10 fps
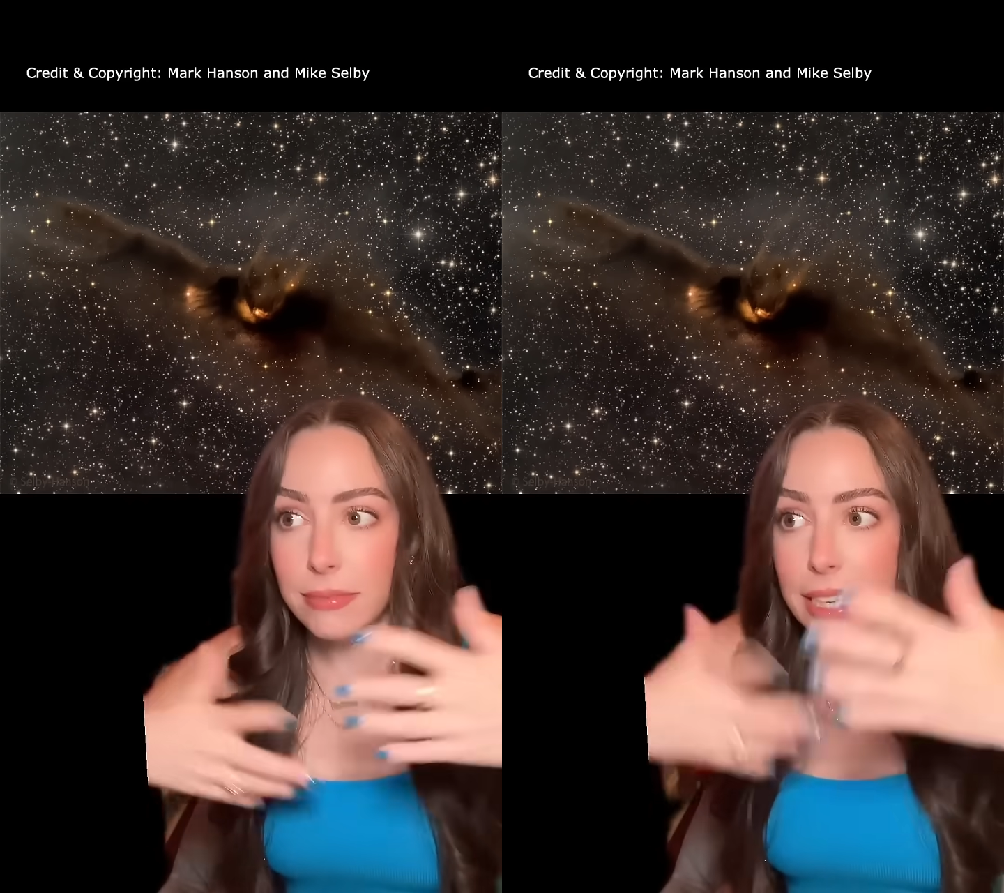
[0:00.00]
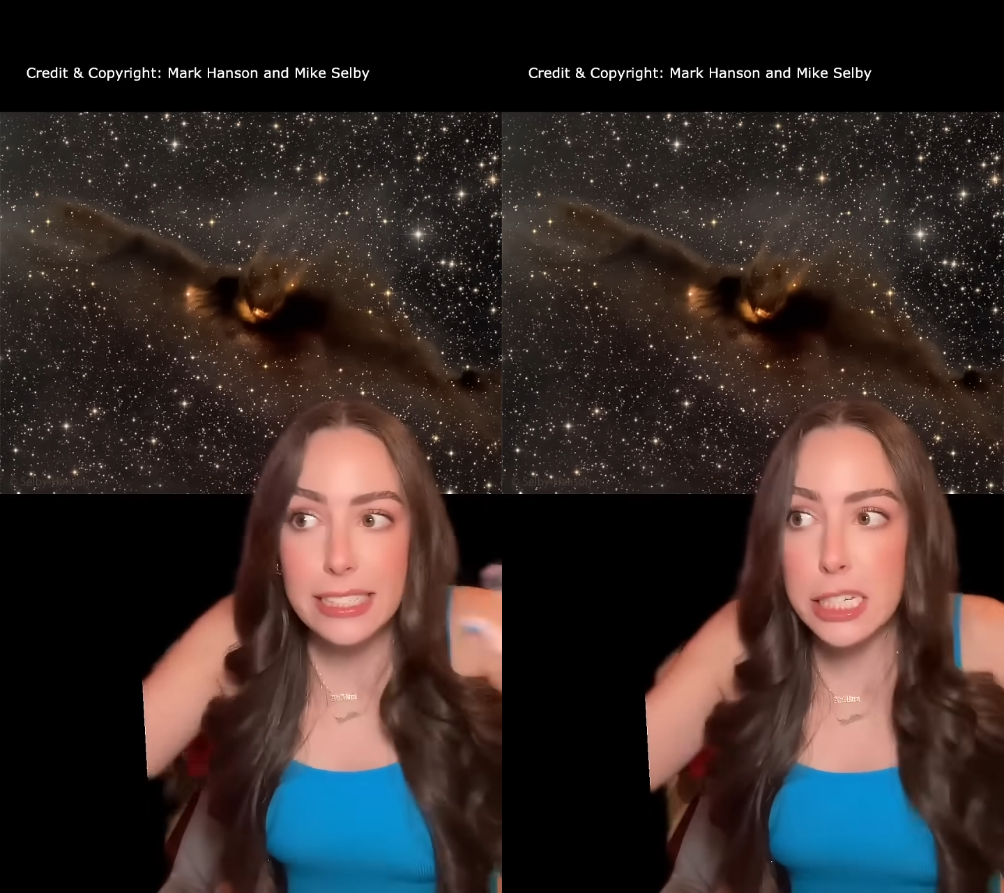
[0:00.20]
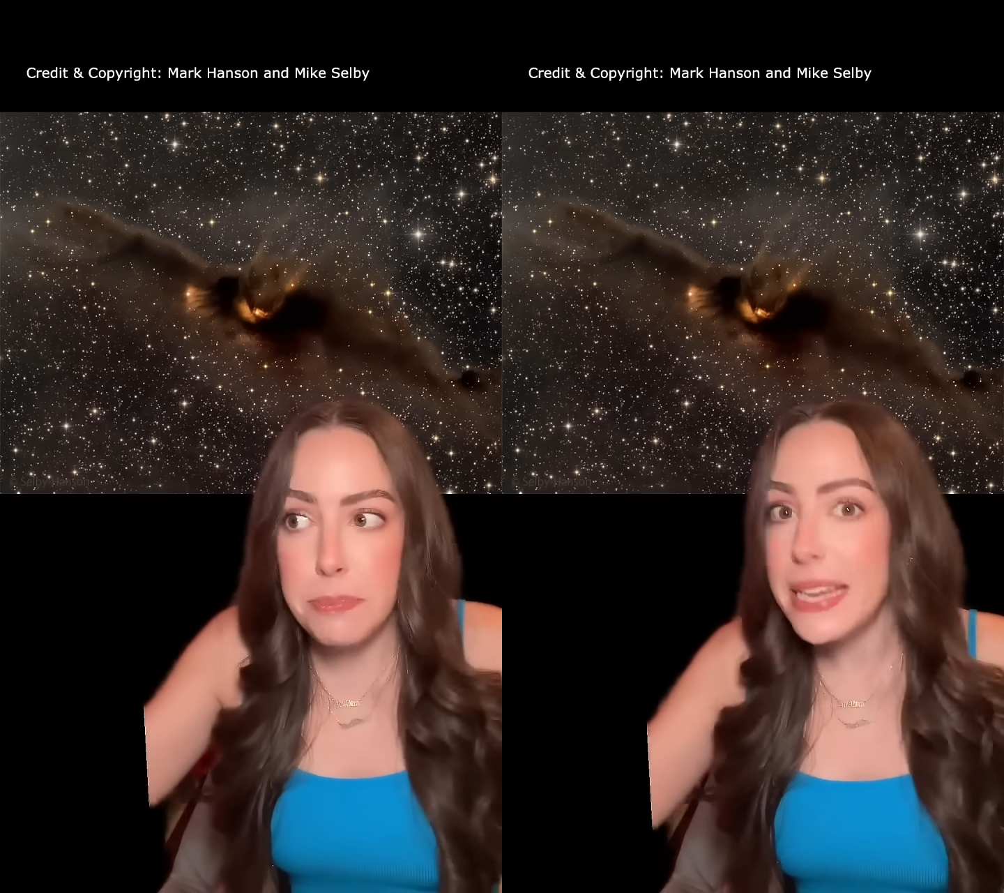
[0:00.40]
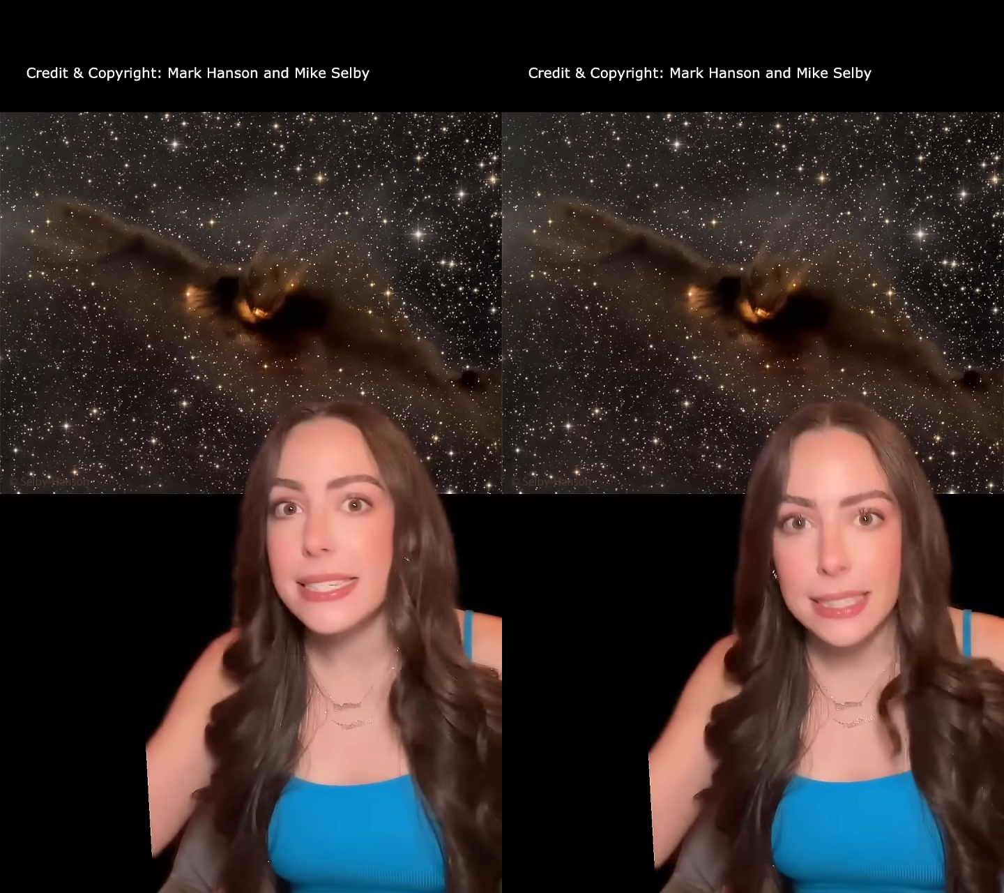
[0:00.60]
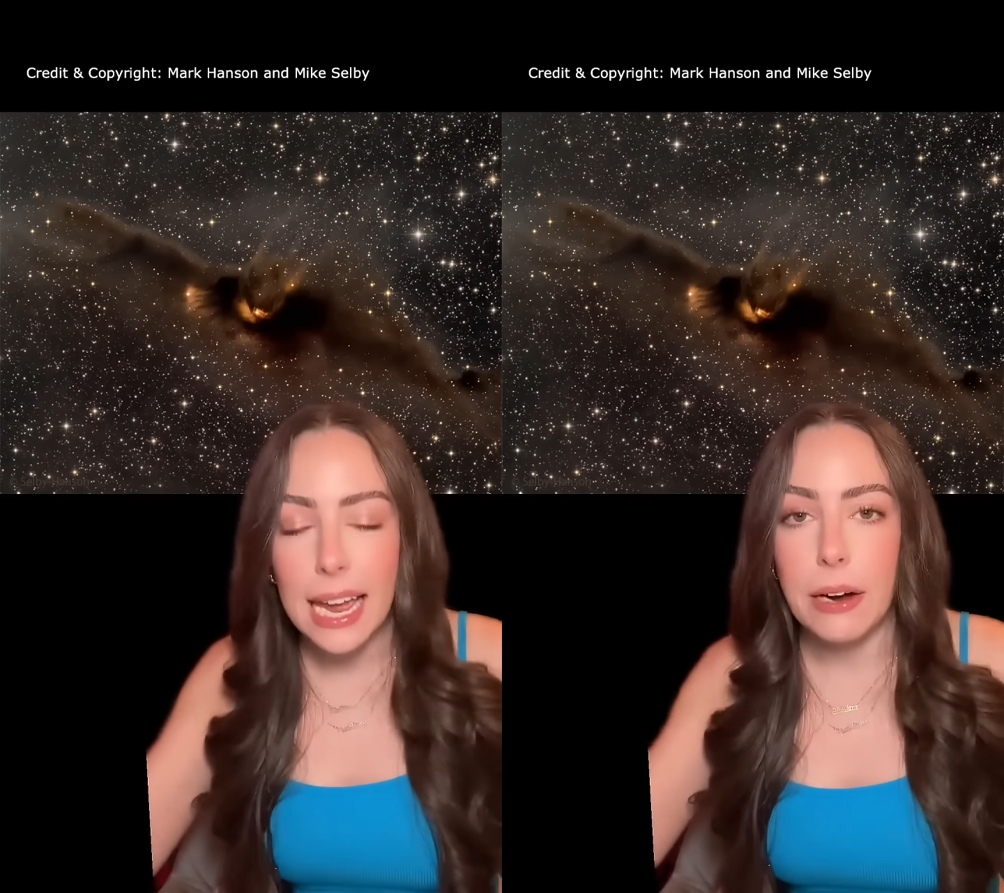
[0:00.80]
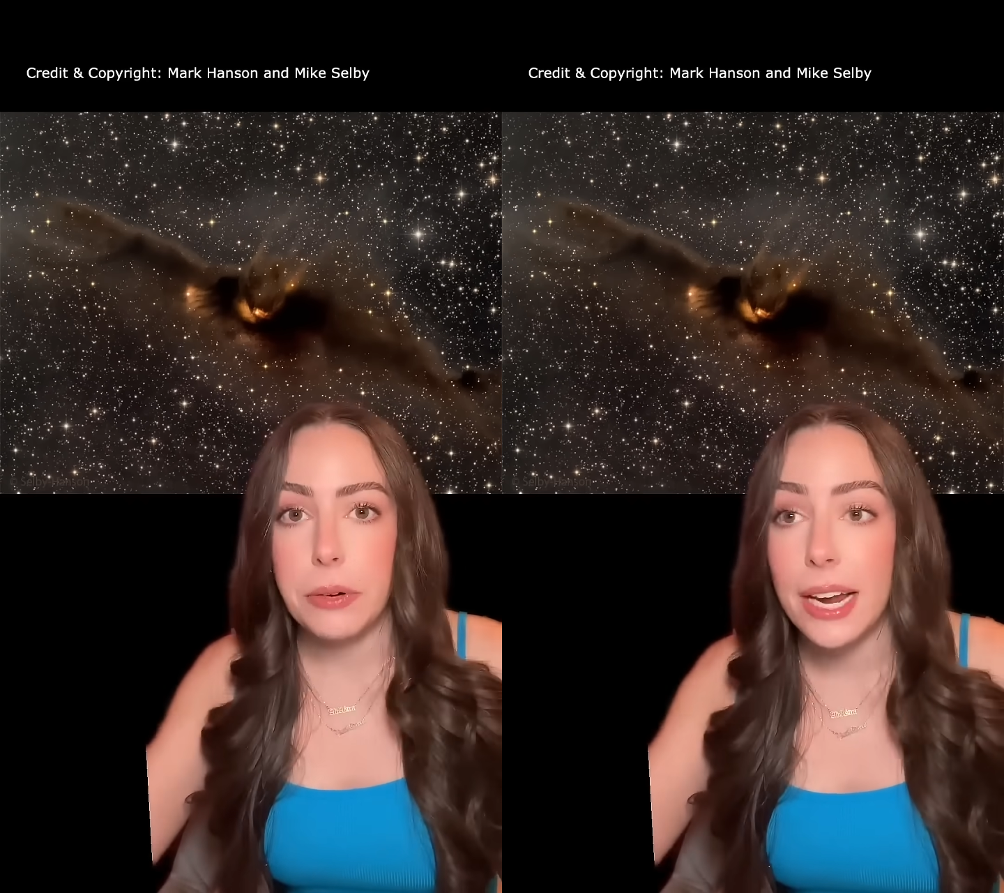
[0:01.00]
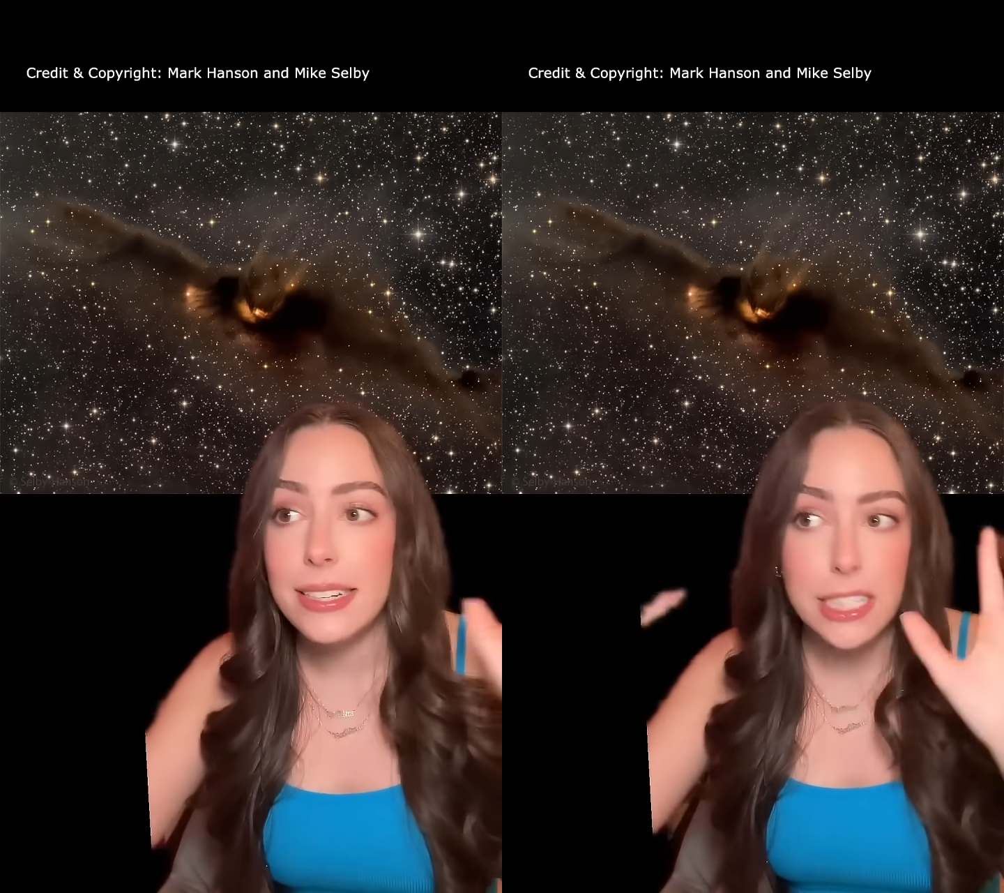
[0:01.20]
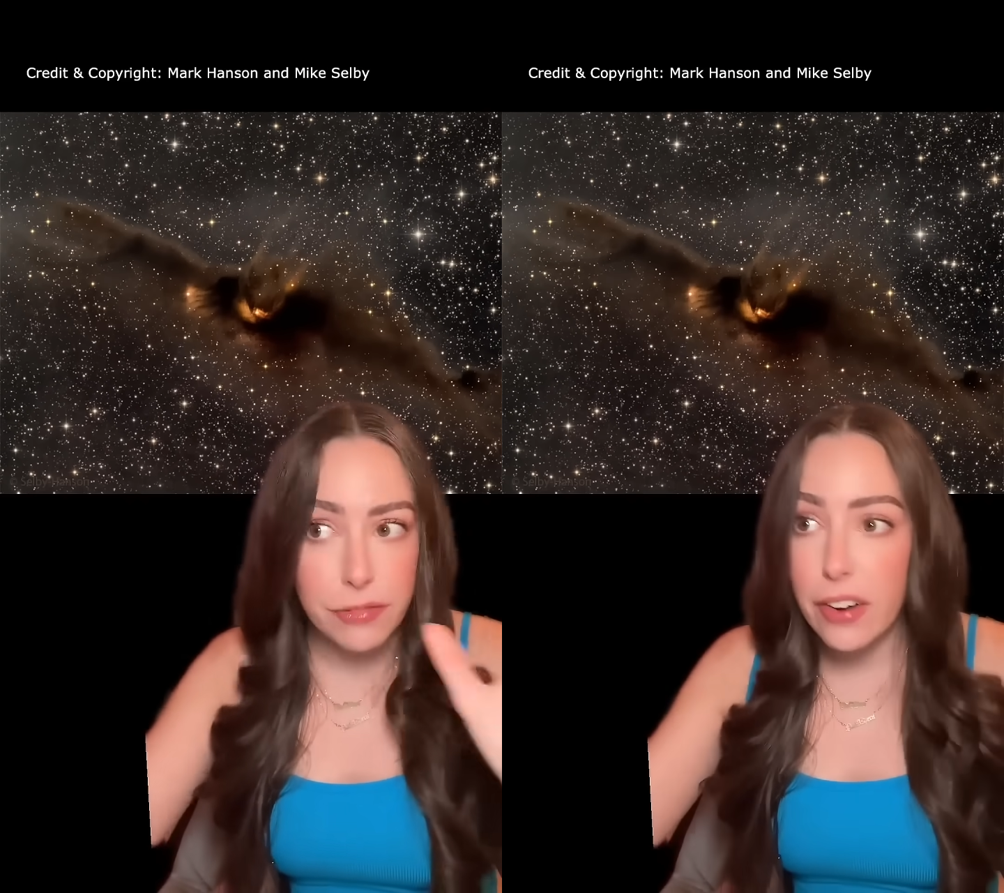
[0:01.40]
It's a space cloud,
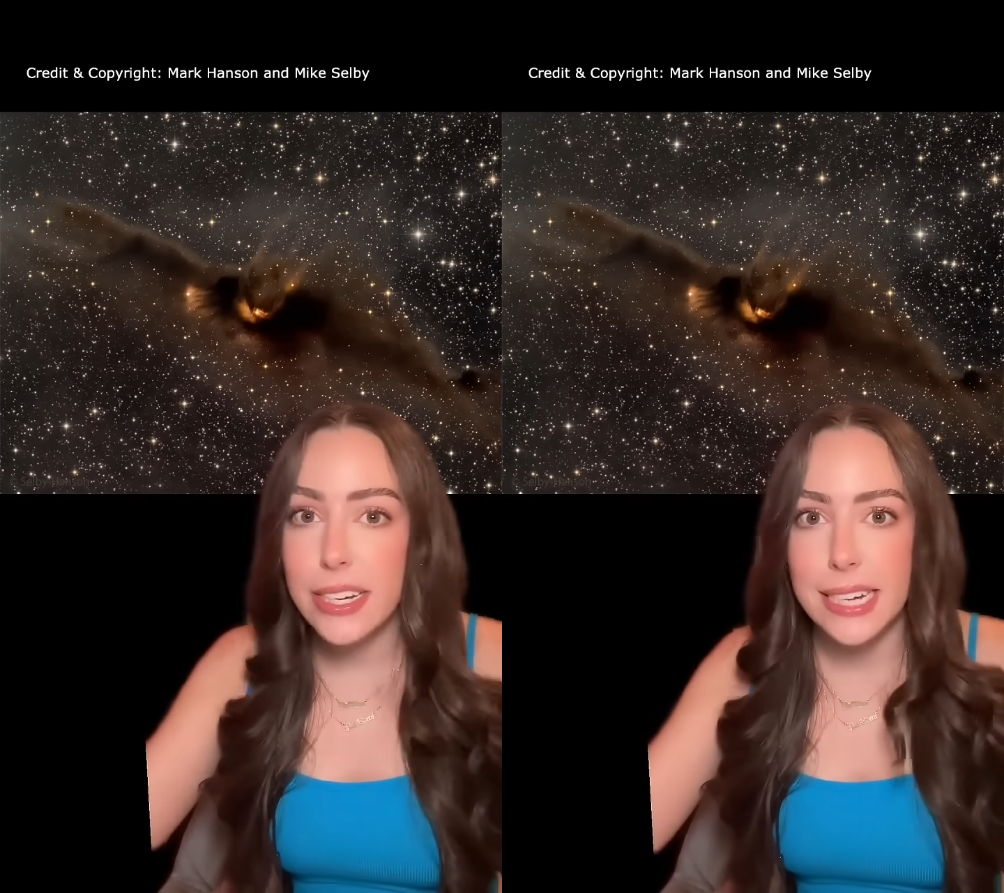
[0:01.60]
and it's very